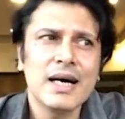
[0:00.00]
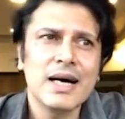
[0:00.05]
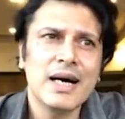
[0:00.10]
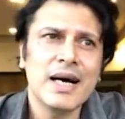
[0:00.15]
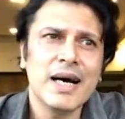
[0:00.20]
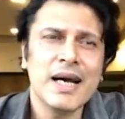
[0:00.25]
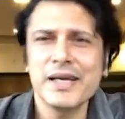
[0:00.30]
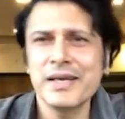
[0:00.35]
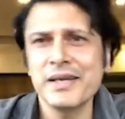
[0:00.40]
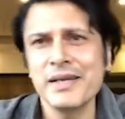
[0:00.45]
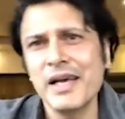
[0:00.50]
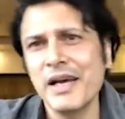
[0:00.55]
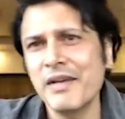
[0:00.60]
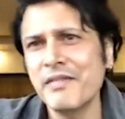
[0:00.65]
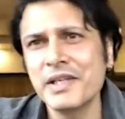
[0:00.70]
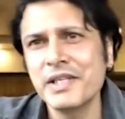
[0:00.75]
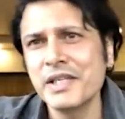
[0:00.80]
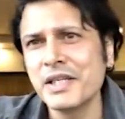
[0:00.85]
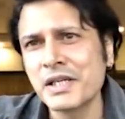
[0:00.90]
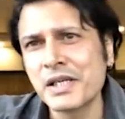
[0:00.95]
I didn't
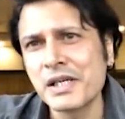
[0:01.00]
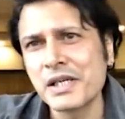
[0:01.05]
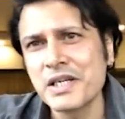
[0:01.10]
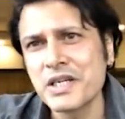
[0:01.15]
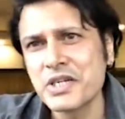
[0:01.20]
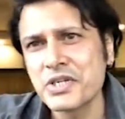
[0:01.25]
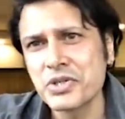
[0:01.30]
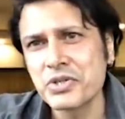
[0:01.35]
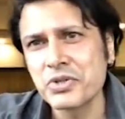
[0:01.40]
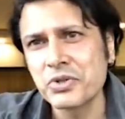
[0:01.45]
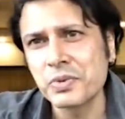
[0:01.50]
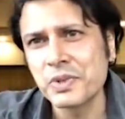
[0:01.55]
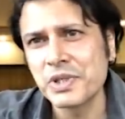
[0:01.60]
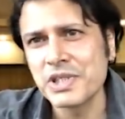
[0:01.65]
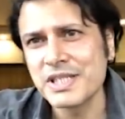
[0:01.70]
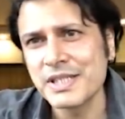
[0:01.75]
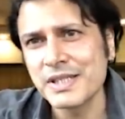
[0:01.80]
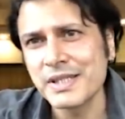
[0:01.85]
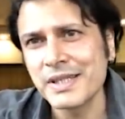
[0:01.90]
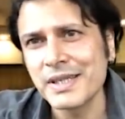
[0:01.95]
have any inclination
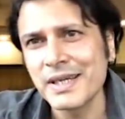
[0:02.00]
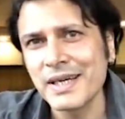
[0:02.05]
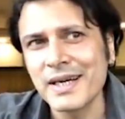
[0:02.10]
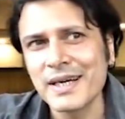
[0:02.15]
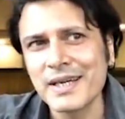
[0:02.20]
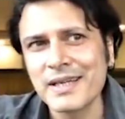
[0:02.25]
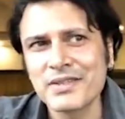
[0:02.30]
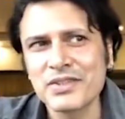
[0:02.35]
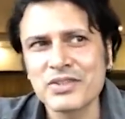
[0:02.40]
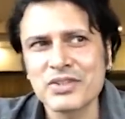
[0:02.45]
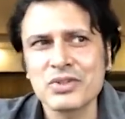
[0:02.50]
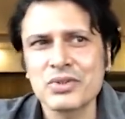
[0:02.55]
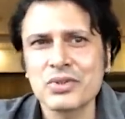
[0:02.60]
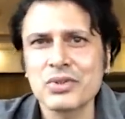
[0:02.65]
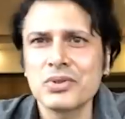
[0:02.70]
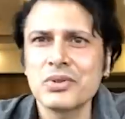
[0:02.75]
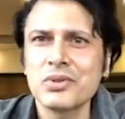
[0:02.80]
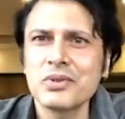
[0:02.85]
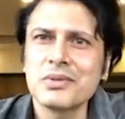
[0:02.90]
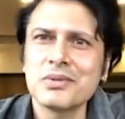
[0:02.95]
towards it. Yeah.
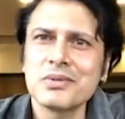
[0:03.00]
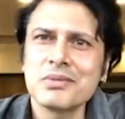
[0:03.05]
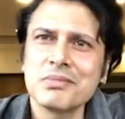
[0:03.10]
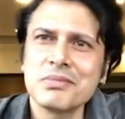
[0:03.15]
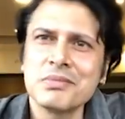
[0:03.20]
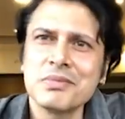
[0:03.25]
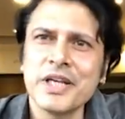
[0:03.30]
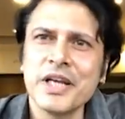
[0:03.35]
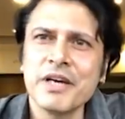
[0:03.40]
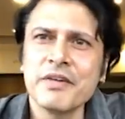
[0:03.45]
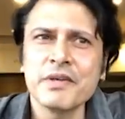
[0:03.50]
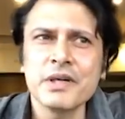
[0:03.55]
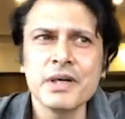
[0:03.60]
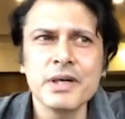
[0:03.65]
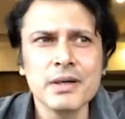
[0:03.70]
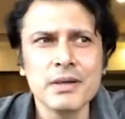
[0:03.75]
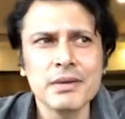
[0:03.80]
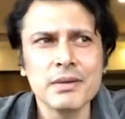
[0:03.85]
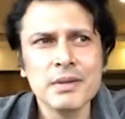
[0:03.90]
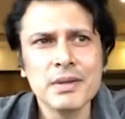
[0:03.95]
So
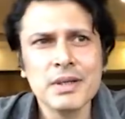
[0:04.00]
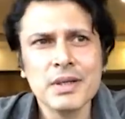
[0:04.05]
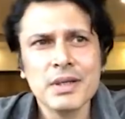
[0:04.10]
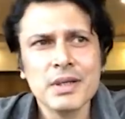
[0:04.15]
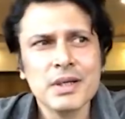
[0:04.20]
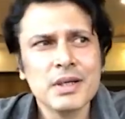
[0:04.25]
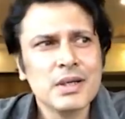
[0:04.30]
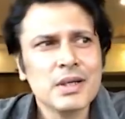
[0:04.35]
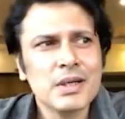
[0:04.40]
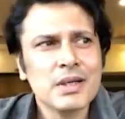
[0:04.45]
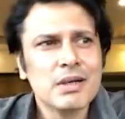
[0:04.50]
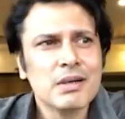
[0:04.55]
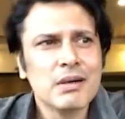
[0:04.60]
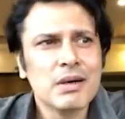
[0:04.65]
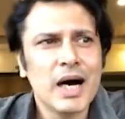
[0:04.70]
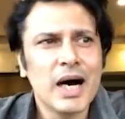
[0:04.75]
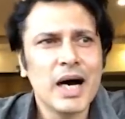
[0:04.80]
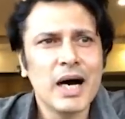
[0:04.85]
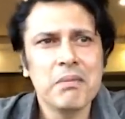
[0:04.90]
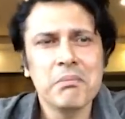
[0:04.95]
never,
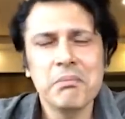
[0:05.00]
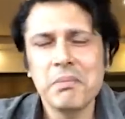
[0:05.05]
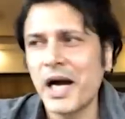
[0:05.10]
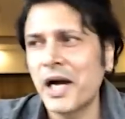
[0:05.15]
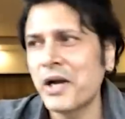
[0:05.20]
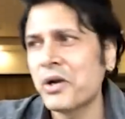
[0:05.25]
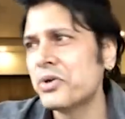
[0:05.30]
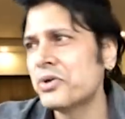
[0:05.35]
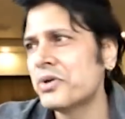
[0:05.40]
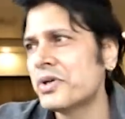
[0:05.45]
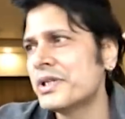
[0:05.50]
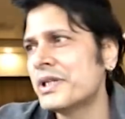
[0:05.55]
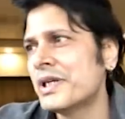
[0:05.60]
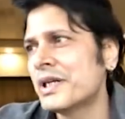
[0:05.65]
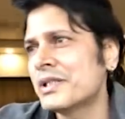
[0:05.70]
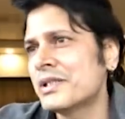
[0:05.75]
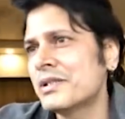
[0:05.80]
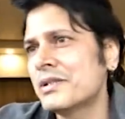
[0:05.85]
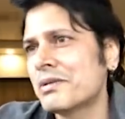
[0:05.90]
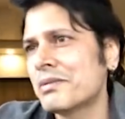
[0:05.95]
I don't
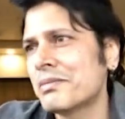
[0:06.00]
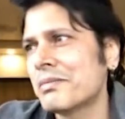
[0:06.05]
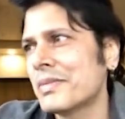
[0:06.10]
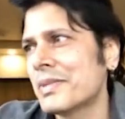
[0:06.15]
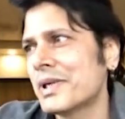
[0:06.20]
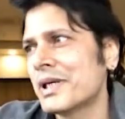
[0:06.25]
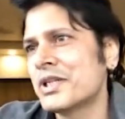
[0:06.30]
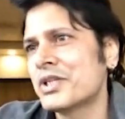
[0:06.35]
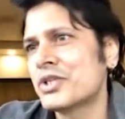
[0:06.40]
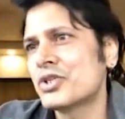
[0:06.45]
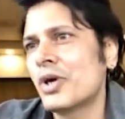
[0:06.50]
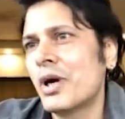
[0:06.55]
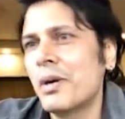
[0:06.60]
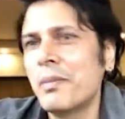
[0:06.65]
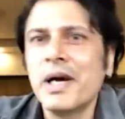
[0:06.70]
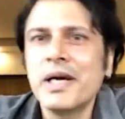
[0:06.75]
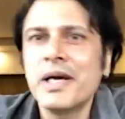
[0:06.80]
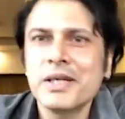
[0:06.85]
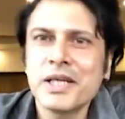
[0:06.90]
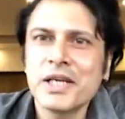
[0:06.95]
know, it's
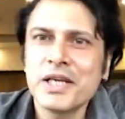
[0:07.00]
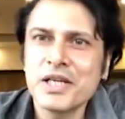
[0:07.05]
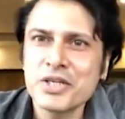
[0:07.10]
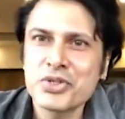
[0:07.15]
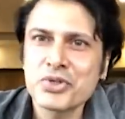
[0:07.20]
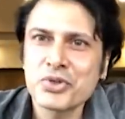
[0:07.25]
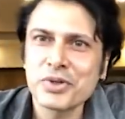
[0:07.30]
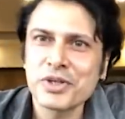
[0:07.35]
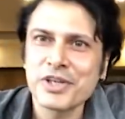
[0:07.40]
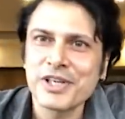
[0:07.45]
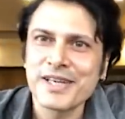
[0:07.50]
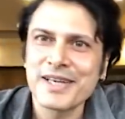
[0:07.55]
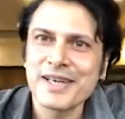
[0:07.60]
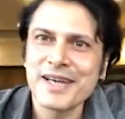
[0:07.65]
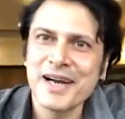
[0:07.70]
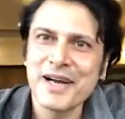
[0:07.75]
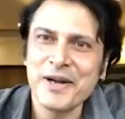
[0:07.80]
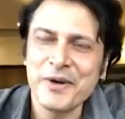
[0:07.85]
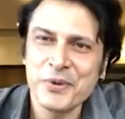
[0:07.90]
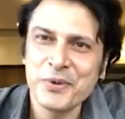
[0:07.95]
not my taste only.
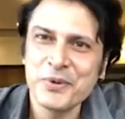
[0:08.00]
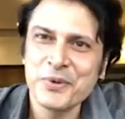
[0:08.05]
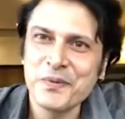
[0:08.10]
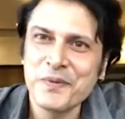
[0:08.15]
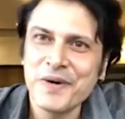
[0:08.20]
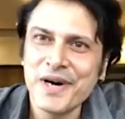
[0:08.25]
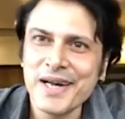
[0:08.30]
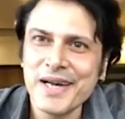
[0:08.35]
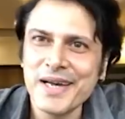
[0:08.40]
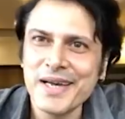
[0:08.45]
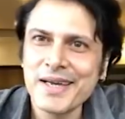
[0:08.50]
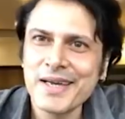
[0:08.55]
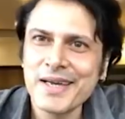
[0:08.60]
I don't know why.